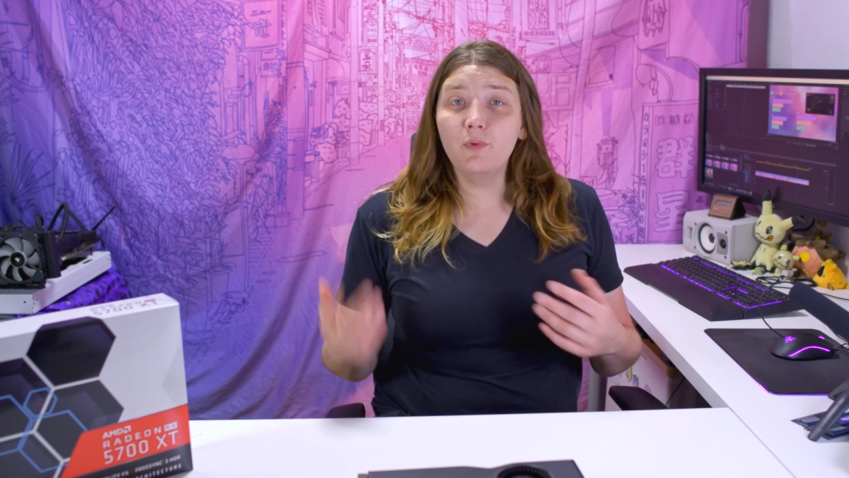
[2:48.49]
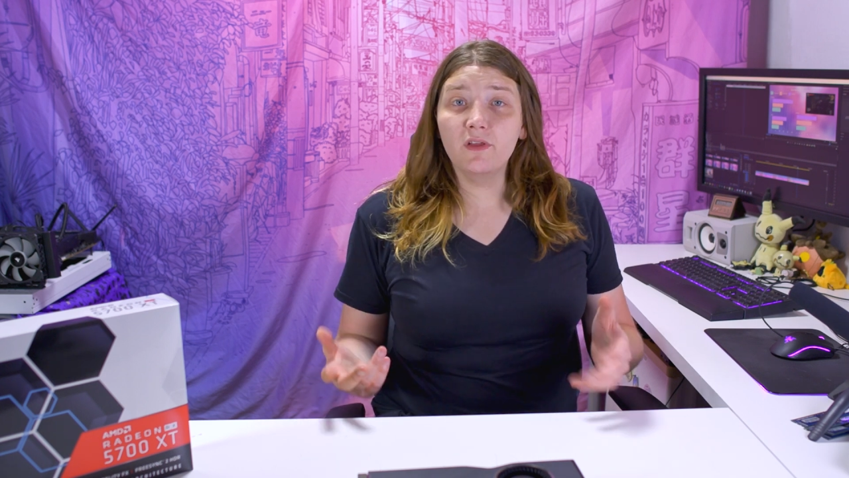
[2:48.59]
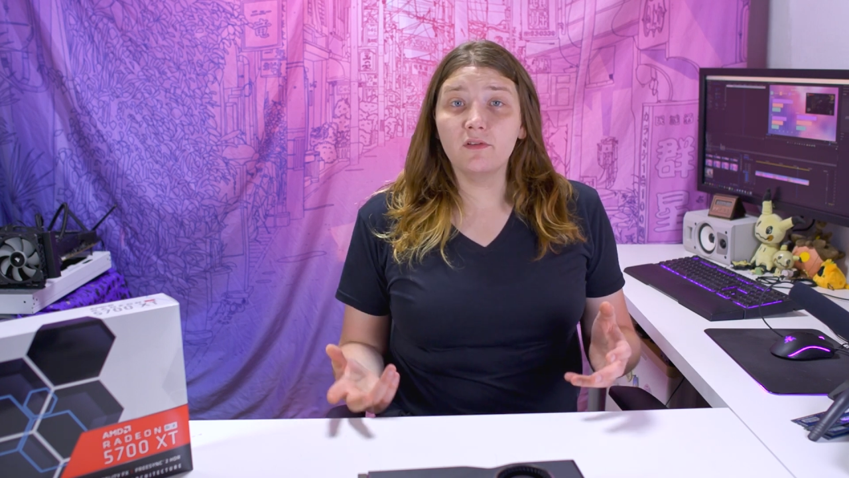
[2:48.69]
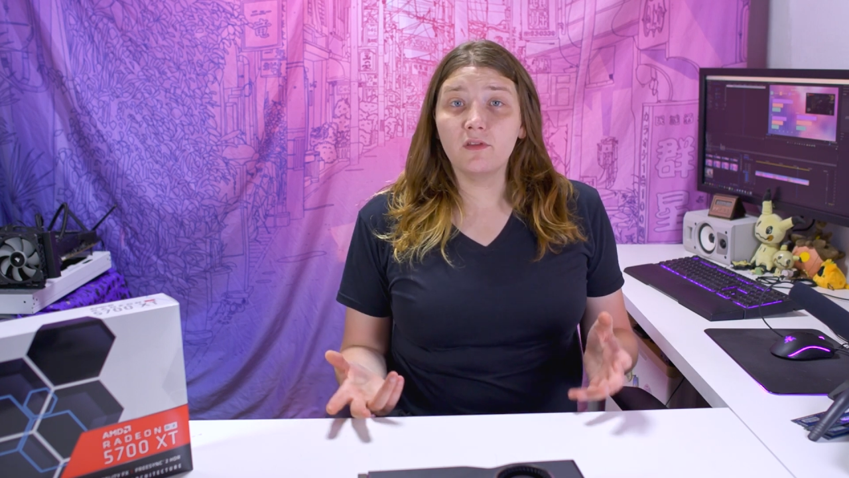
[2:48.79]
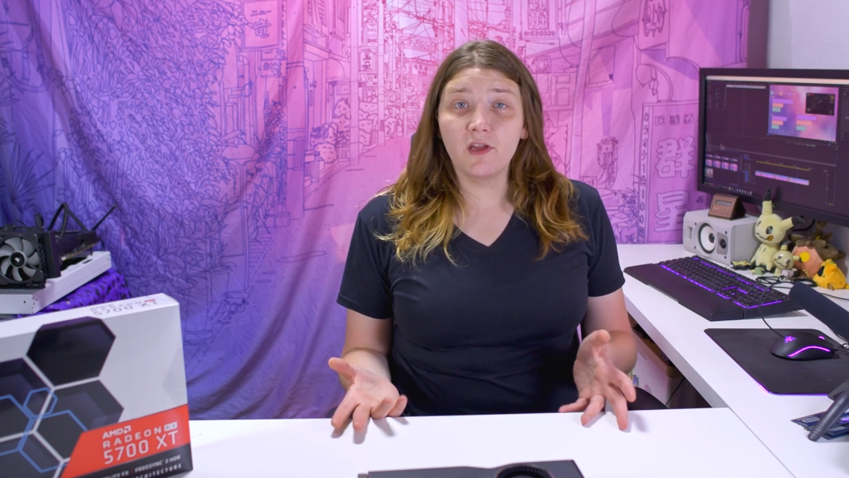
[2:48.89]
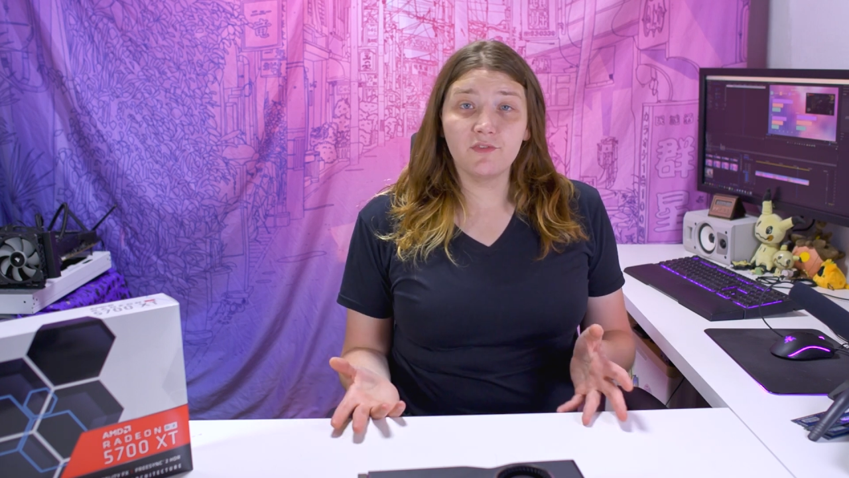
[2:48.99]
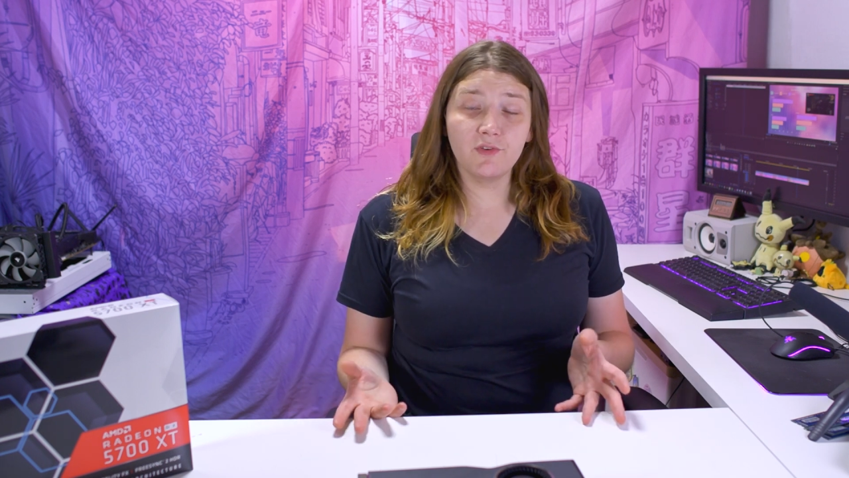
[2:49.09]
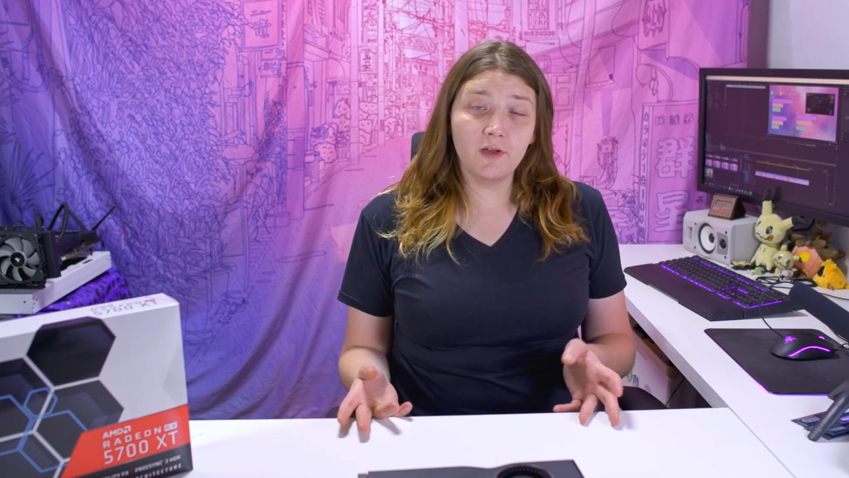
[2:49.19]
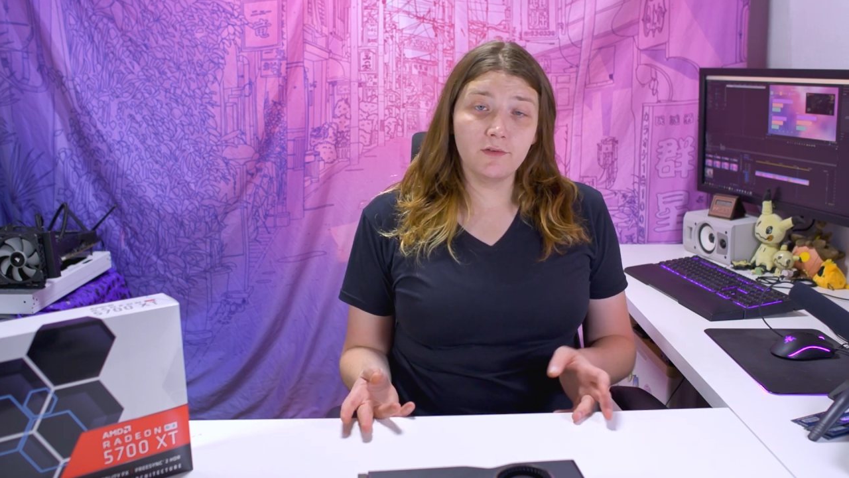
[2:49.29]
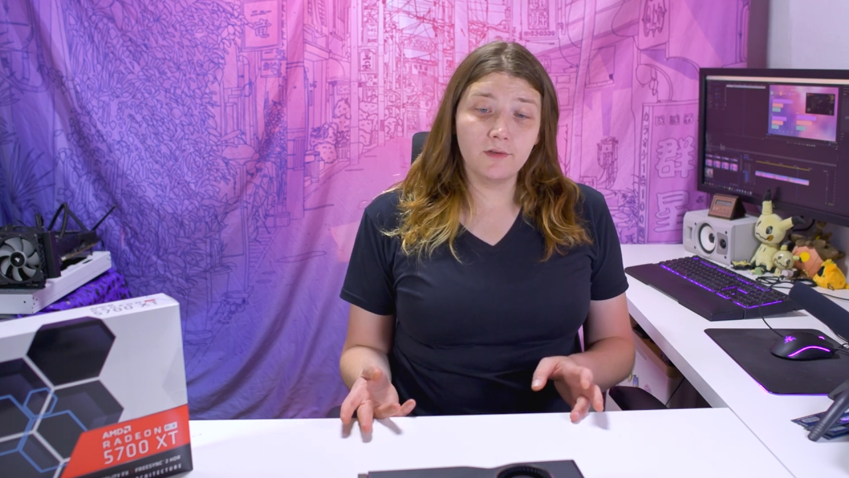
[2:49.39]
basically I
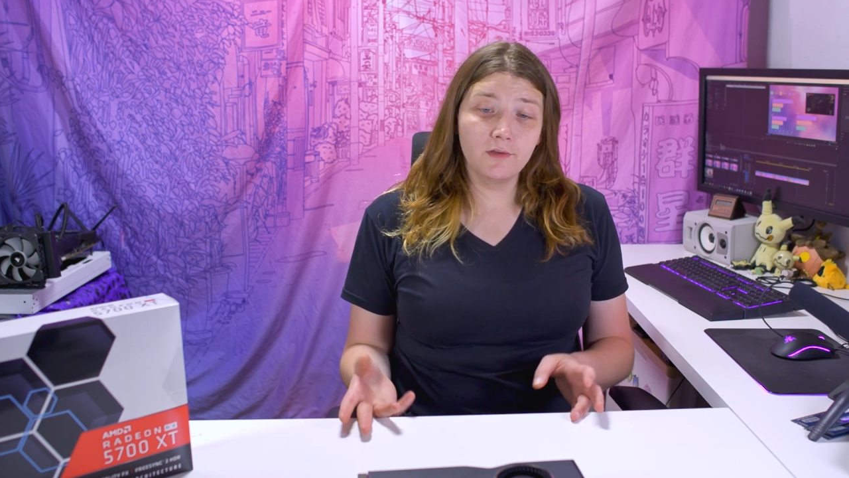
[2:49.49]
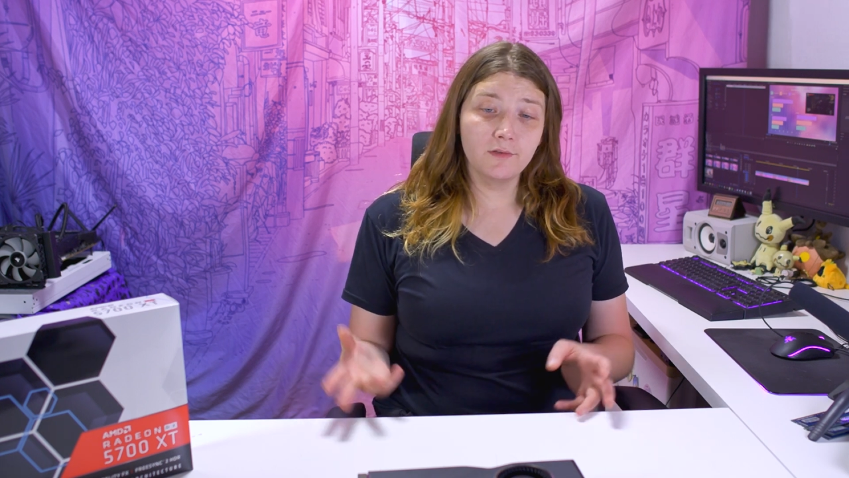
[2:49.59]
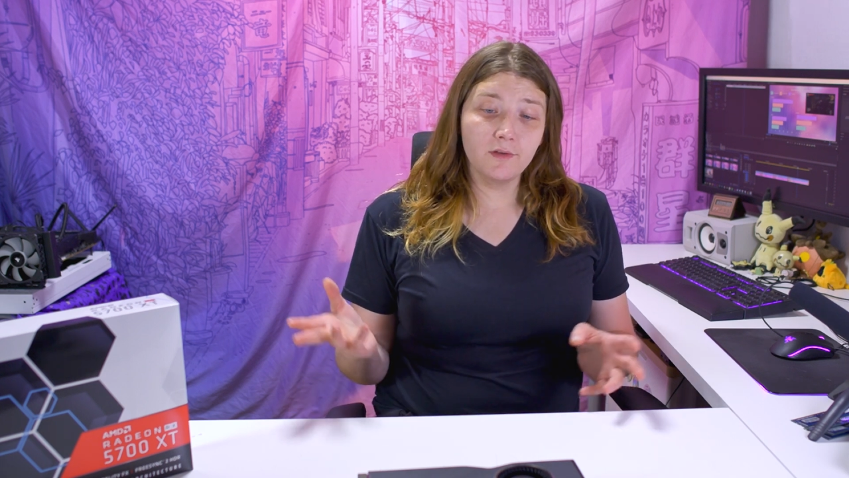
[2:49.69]
found